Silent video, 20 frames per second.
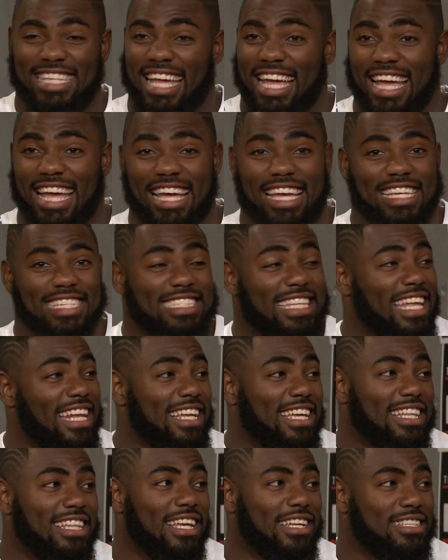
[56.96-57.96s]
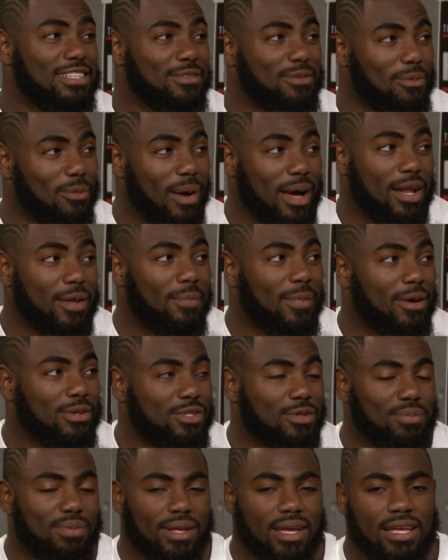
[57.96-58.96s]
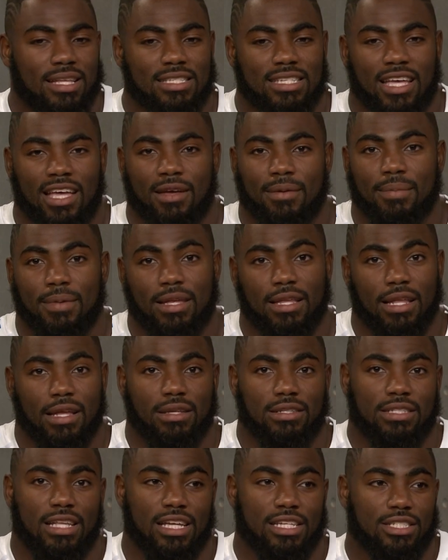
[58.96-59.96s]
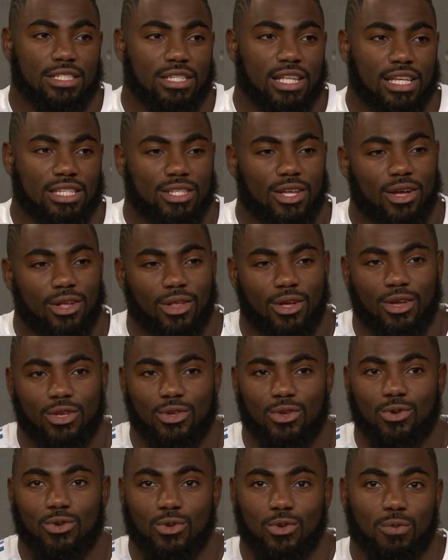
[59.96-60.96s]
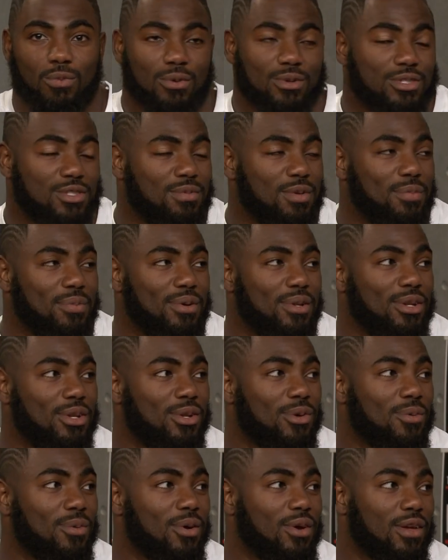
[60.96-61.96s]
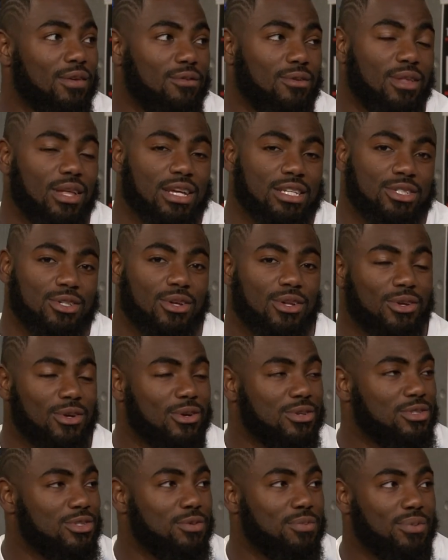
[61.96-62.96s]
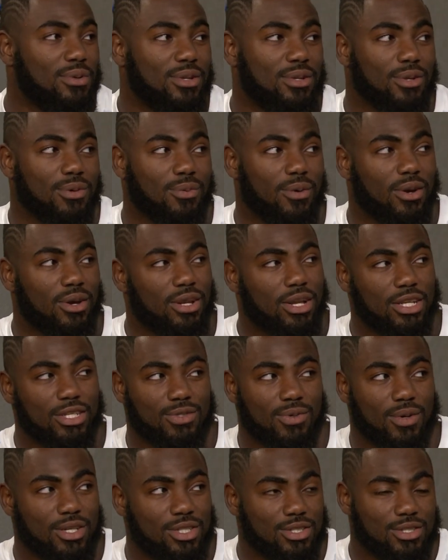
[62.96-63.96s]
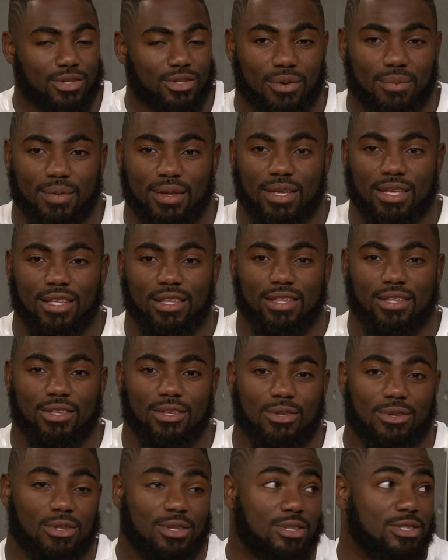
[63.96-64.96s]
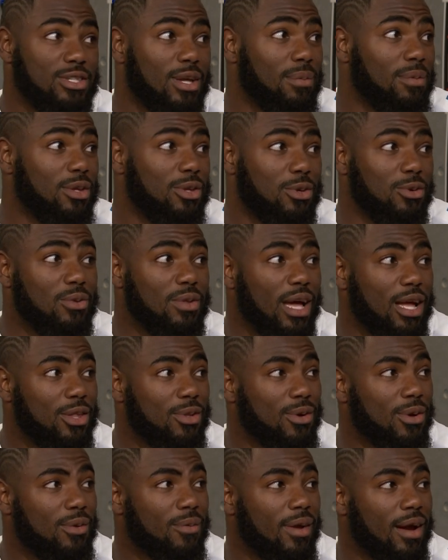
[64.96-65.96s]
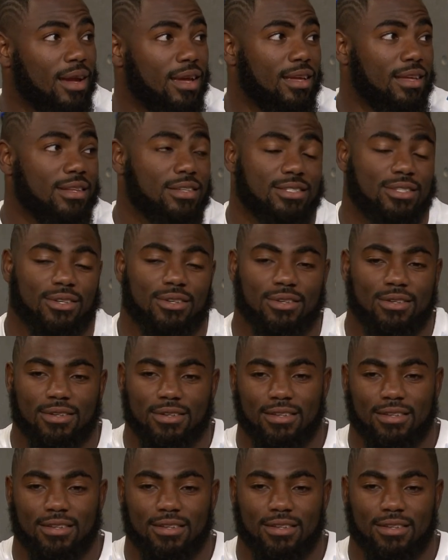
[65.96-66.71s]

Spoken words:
Nah, it's not a good look. To whine about your playing time, I mean, that's all on you. You're supposed to be putting in the work. If you're not showing the coach you put in the work or they trust mean, something you're not doing right. So.